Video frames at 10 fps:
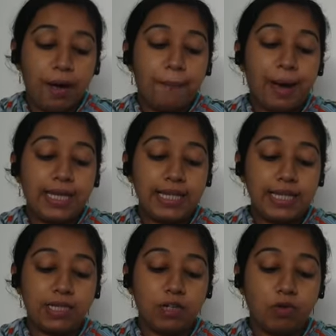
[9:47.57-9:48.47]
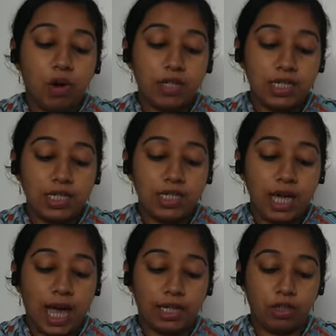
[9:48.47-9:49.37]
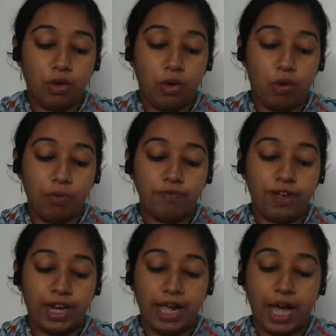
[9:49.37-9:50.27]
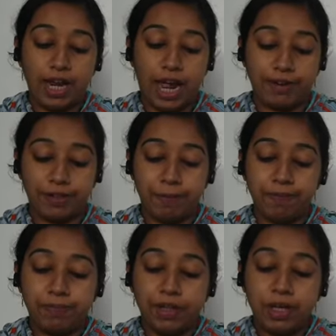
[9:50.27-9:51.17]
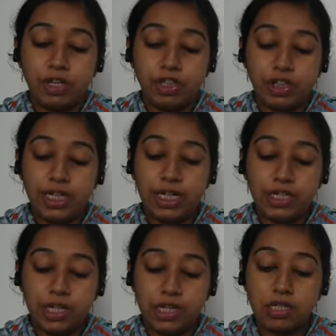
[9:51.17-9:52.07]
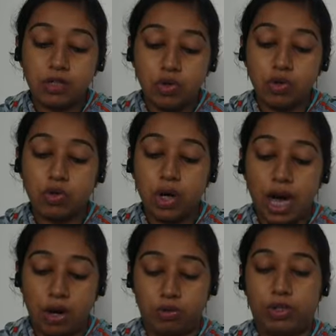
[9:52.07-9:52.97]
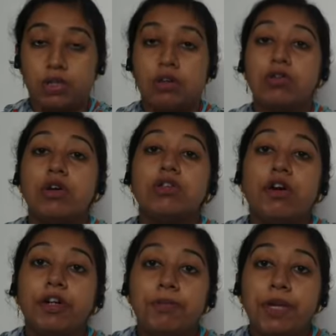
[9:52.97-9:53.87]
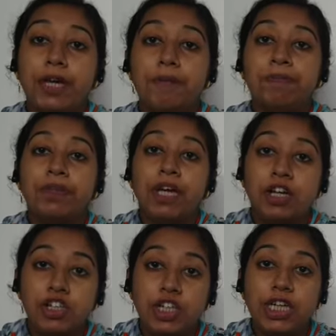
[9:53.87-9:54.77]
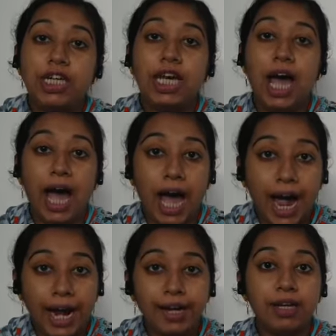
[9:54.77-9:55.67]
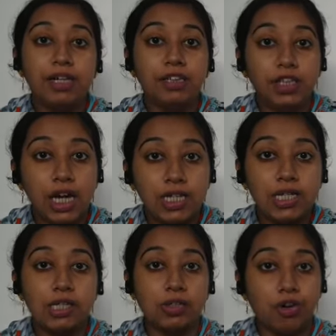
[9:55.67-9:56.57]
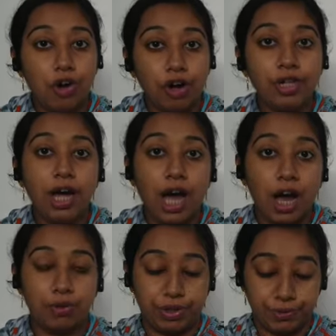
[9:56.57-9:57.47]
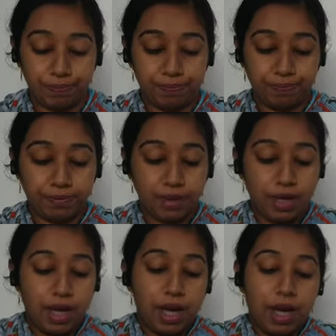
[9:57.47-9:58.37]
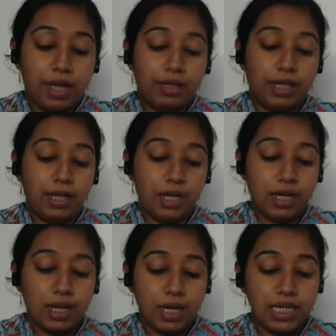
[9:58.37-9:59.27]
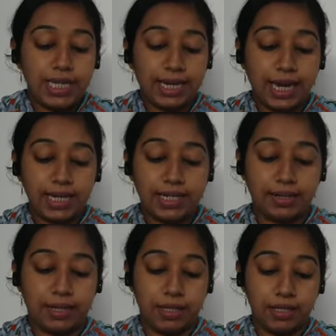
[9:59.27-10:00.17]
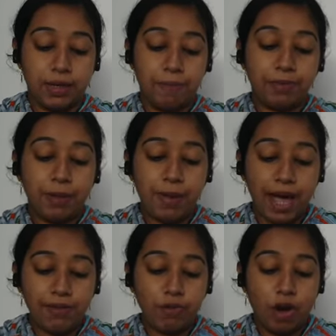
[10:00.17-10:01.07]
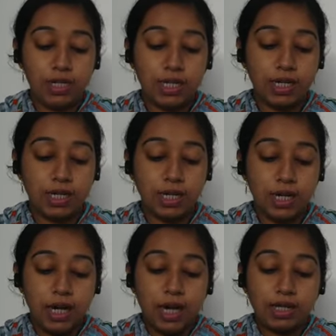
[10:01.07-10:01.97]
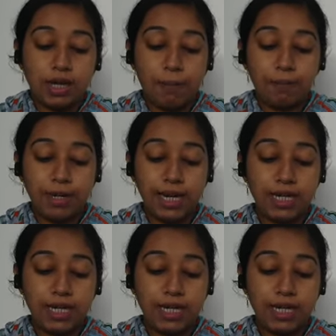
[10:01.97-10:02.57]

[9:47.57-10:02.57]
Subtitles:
My sister wasn't at home when I arrived. She just go out. So it's going to be she had just gone out. The second sentence, the man was a complete